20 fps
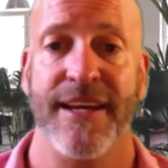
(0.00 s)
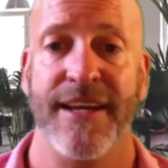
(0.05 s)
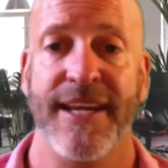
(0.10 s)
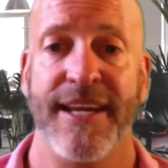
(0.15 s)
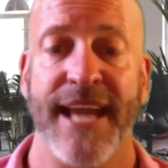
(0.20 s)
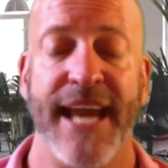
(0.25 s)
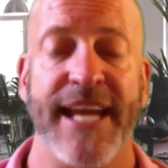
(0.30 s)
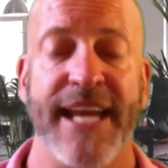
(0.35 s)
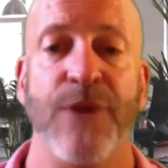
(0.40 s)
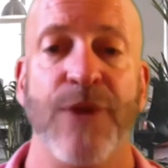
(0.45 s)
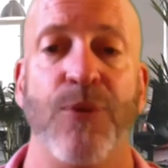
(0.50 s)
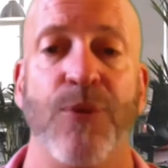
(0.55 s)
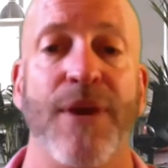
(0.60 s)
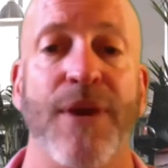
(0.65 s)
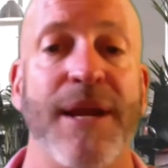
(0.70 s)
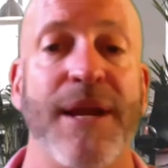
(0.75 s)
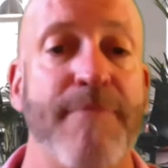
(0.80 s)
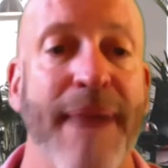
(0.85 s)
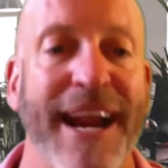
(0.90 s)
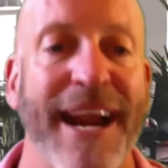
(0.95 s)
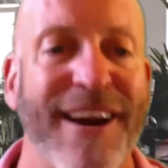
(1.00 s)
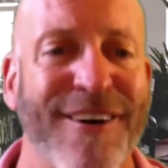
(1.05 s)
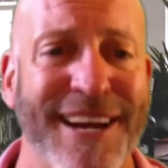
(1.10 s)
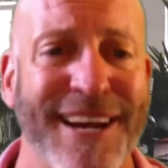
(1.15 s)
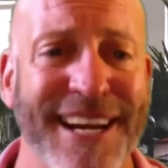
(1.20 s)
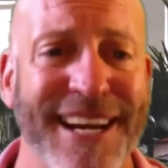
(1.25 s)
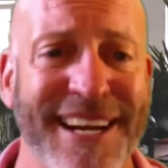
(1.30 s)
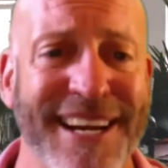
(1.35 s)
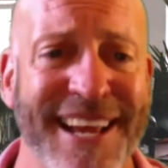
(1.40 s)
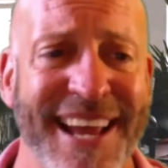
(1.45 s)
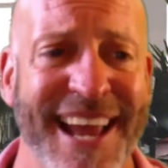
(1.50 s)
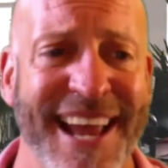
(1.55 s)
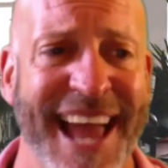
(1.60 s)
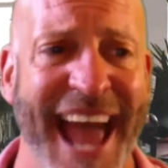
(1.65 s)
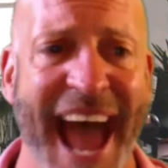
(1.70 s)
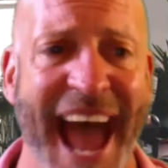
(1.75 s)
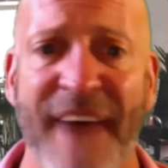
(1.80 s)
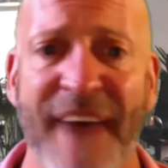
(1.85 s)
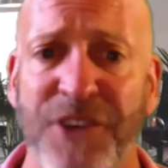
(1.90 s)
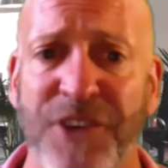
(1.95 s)
getting remarried
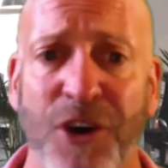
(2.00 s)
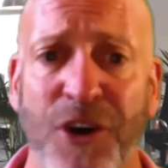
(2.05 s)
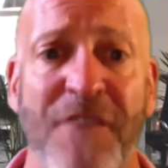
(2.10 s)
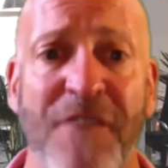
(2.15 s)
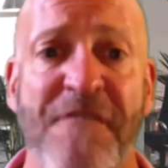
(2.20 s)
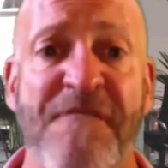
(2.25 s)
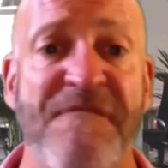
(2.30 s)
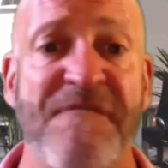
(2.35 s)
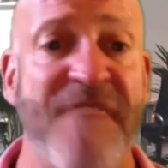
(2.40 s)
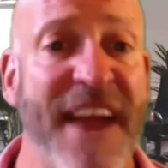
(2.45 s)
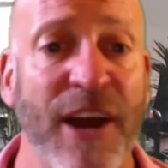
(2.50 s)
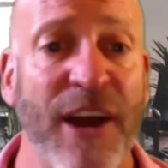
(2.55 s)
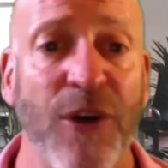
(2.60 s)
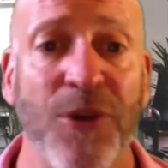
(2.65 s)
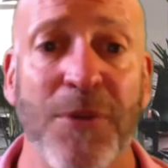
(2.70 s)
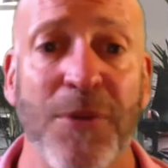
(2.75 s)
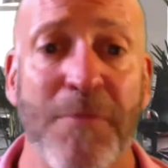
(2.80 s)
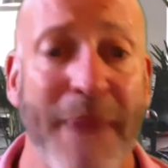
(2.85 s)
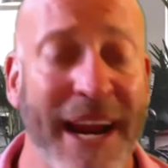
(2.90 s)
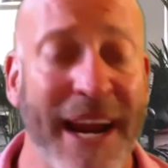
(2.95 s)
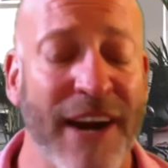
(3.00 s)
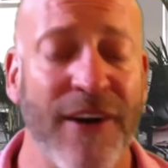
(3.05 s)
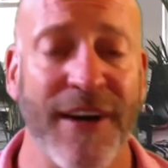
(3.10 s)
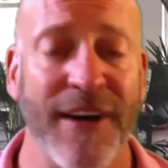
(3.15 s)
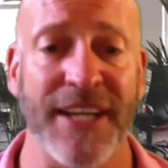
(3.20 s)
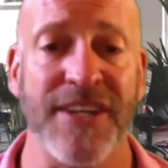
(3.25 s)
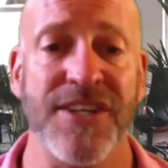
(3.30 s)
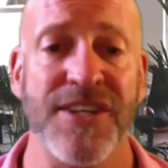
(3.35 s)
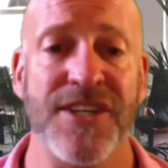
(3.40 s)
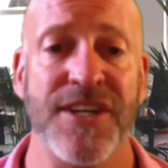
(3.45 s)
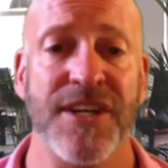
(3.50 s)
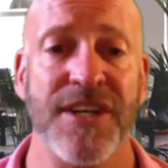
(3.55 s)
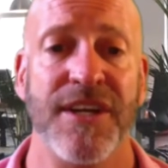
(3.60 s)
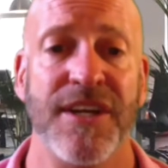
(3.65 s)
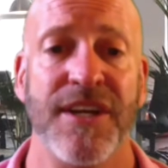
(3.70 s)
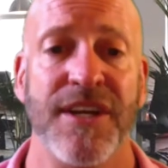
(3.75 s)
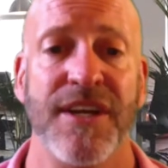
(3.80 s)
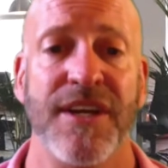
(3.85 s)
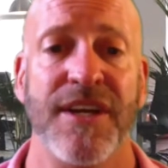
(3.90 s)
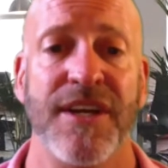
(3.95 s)
after a failed marriage,
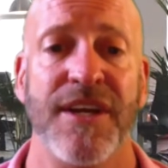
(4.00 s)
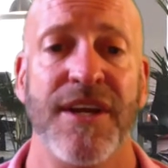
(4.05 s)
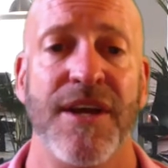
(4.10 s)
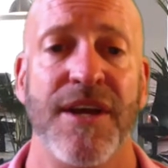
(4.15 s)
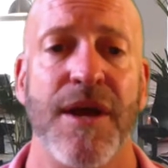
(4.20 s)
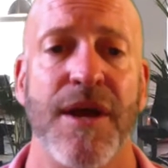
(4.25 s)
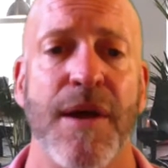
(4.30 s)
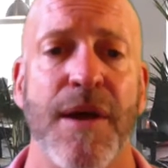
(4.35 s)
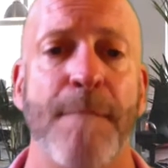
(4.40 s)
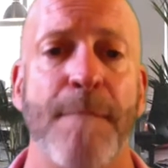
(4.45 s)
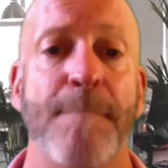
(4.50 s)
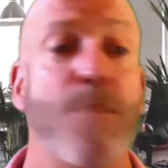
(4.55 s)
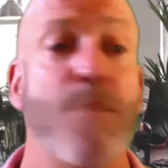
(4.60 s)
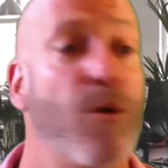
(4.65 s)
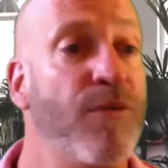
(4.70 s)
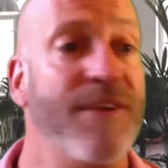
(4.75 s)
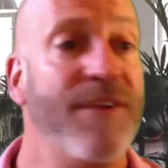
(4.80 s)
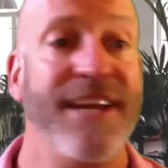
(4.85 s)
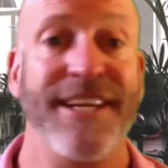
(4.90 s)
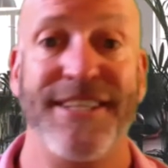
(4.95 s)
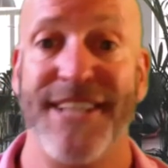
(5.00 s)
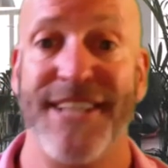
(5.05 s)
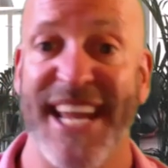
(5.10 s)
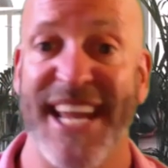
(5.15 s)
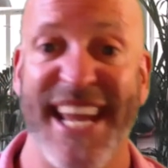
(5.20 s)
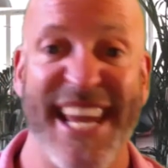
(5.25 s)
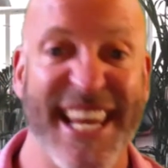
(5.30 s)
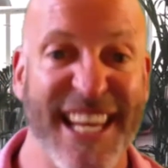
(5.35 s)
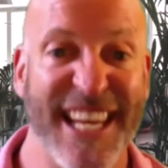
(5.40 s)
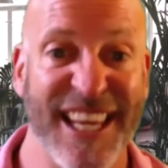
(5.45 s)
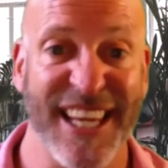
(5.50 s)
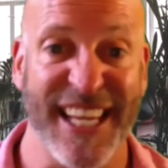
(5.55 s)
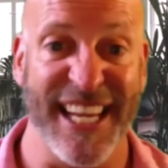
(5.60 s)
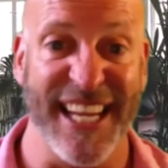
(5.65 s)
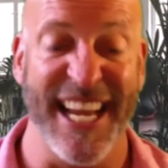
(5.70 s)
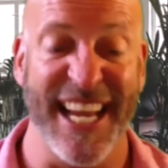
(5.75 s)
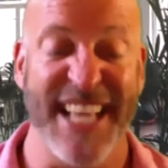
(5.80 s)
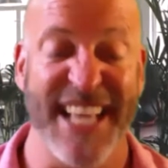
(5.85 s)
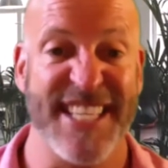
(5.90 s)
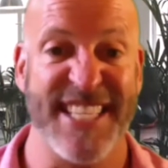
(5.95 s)
moving to
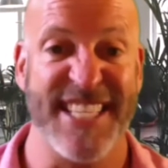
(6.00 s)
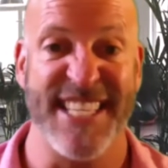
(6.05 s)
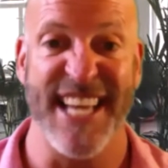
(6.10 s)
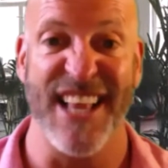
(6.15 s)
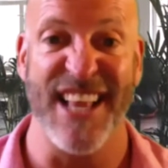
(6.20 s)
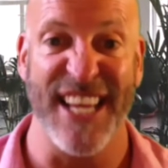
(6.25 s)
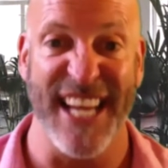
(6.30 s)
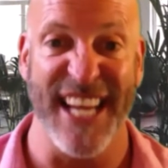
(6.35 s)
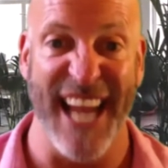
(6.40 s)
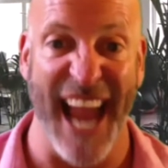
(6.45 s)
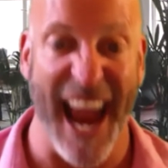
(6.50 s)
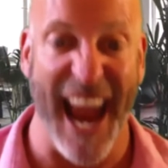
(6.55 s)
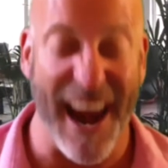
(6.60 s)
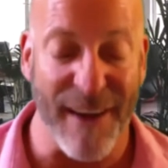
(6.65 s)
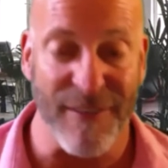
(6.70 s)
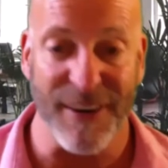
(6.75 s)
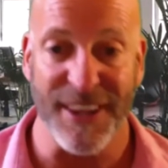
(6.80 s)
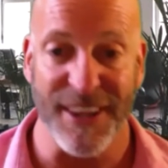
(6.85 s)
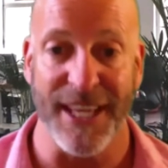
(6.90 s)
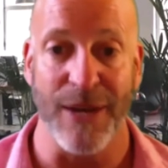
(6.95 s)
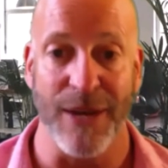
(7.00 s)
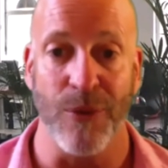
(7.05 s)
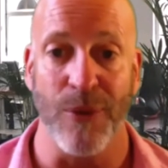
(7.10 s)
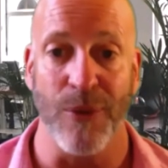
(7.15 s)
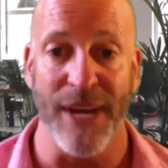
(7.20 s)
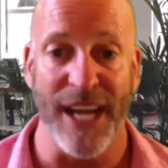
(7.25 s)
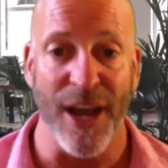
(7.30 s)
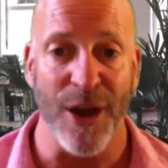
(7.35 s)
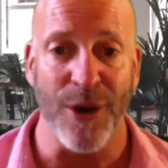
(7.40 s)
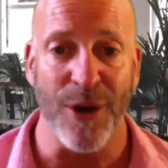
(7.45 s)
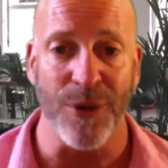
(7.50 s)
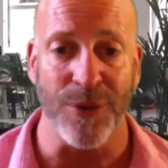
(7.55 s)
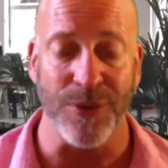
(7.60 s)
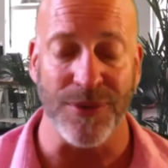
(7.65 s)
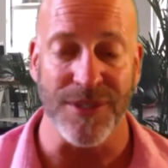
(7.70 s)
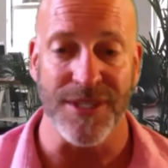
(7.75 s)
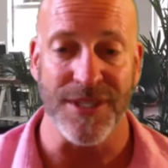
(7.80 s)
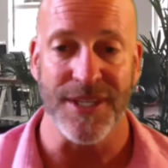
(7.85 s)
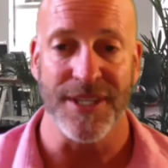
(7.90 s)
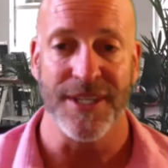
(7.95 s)
Italy and selling everything we
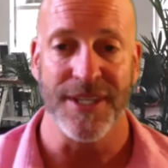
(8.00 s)
owned.